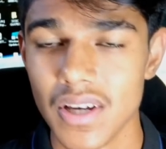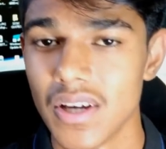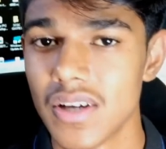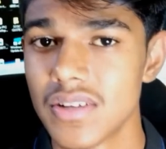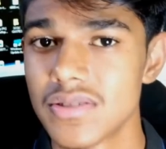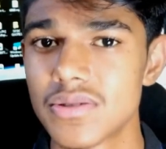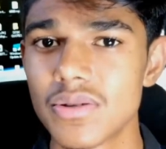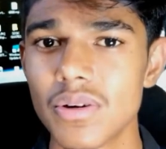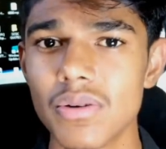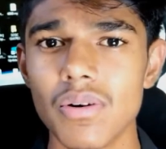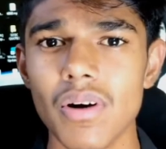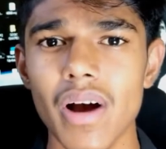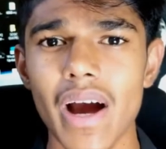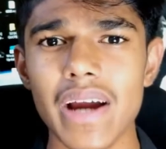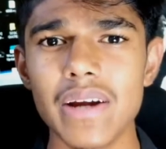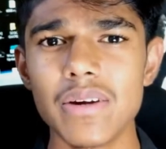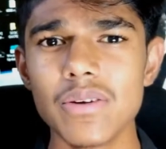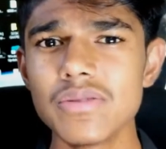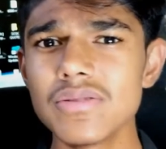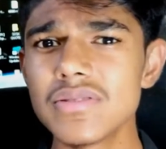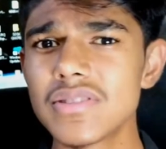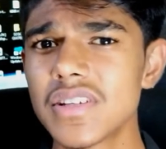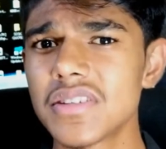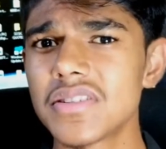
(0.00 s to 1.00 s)
So I
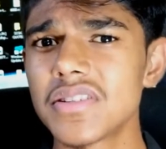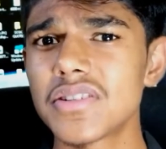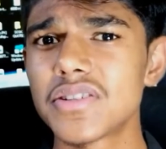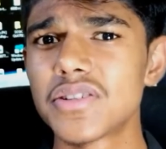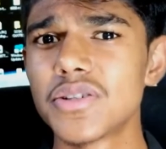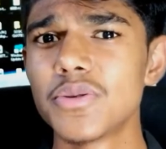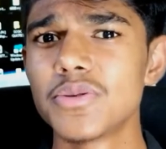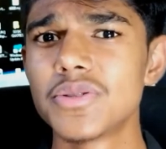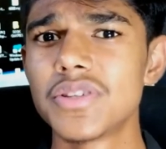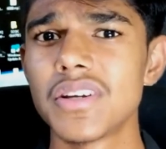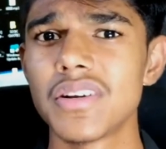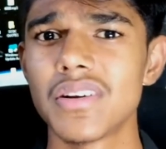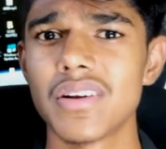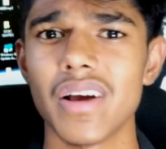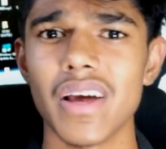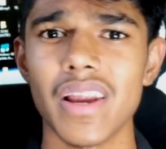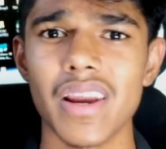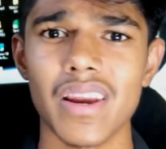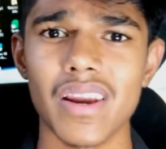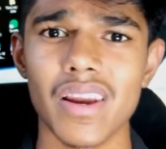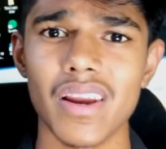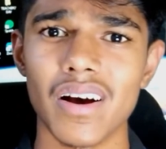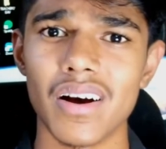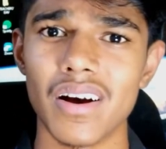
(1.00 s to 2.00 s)
don't suggest using
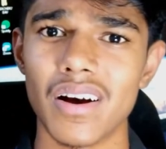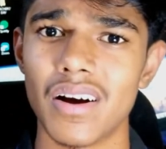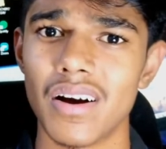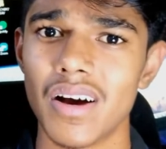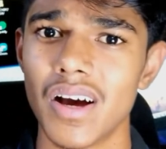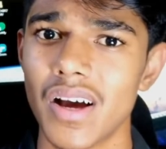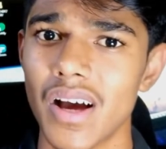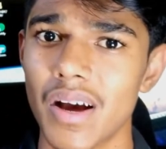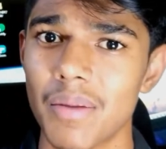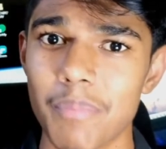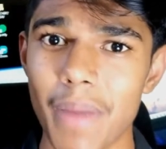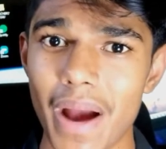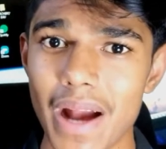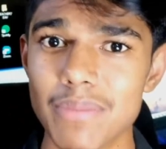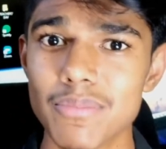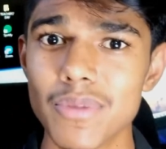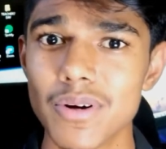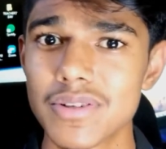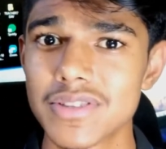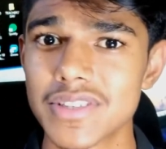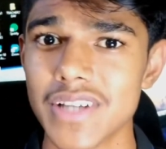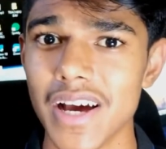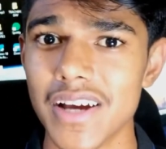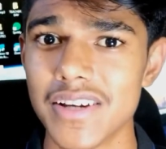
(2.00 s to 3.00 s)
an
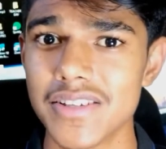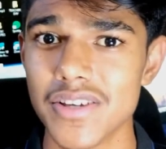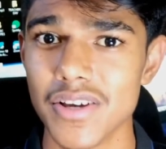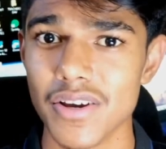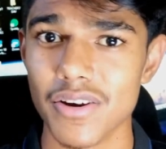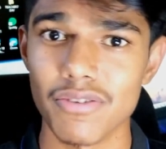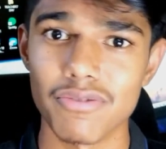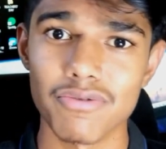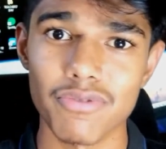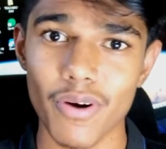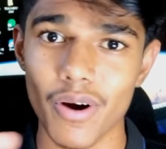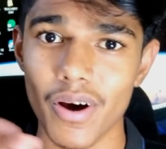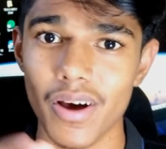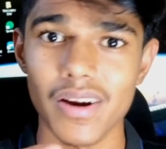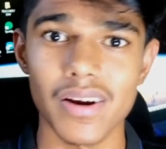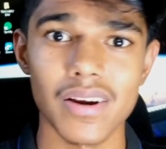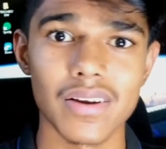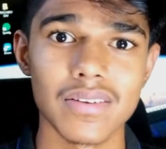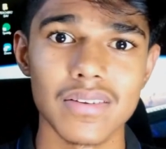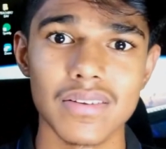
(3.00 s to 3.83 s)
MacBook charger for